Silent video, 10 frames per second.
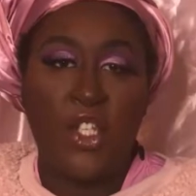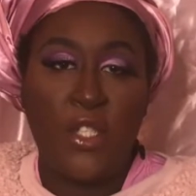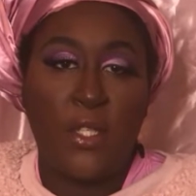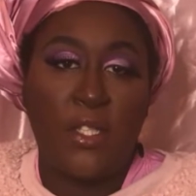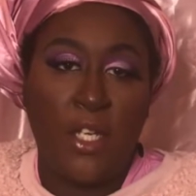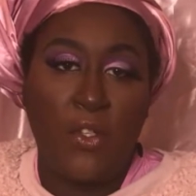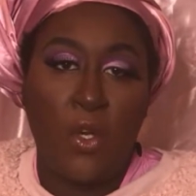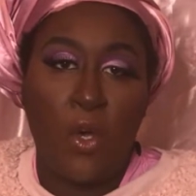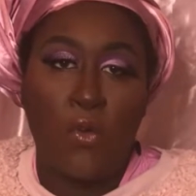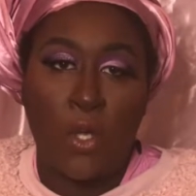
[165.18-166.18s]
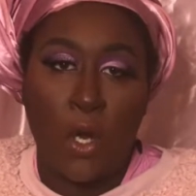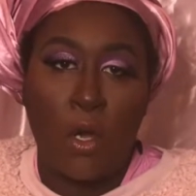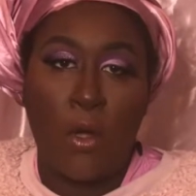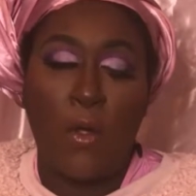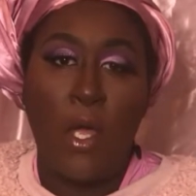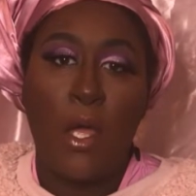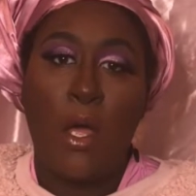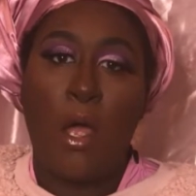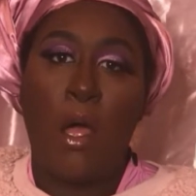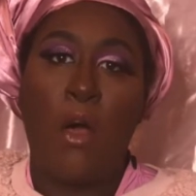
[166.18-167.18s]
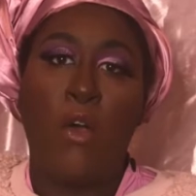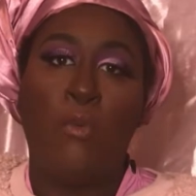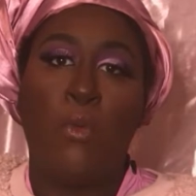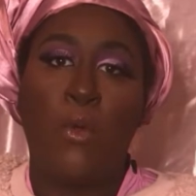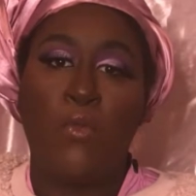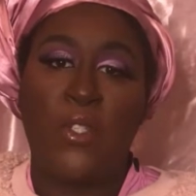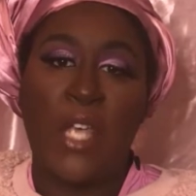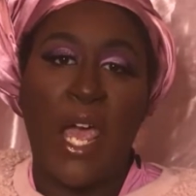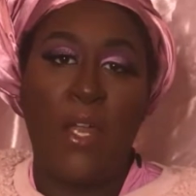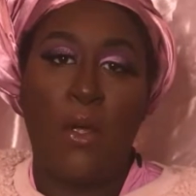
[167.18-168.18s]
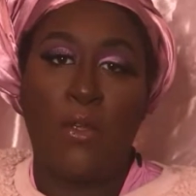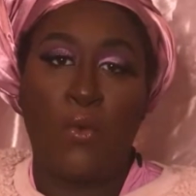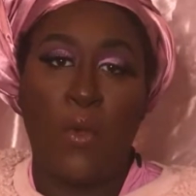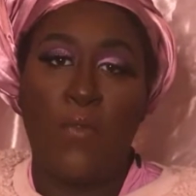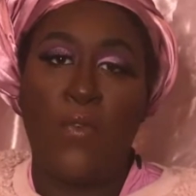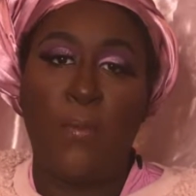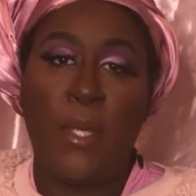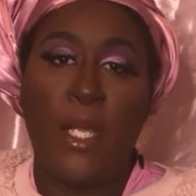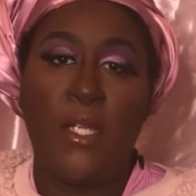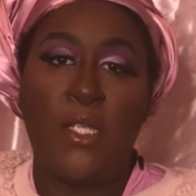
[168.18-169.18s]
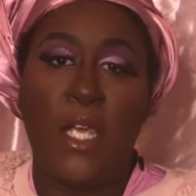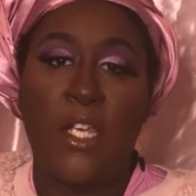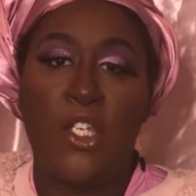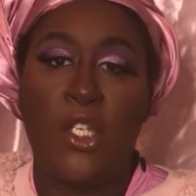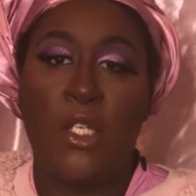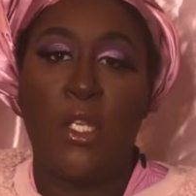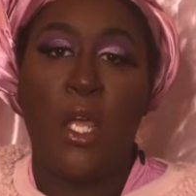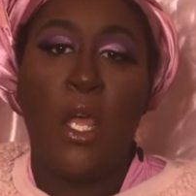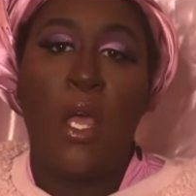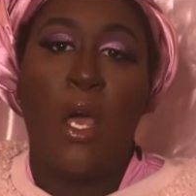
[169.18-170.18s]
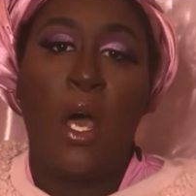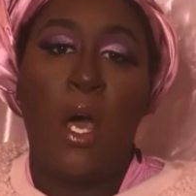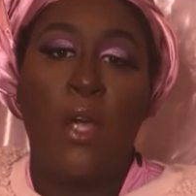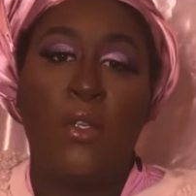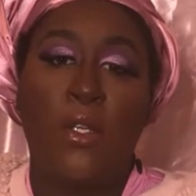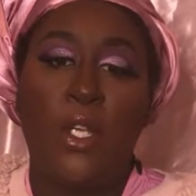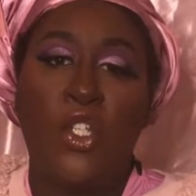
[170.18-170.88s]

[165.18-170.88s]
she's a 10-year-old girl residing on the Griffin plantation under the